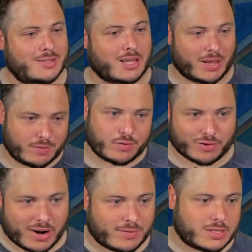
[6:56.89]
I love you
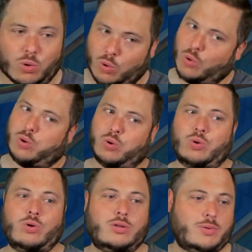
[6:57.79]
forever. Oh,
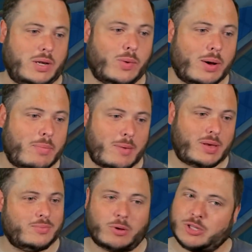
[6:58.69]
only one,
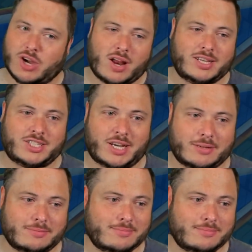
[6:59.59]
baby. No shinies yet.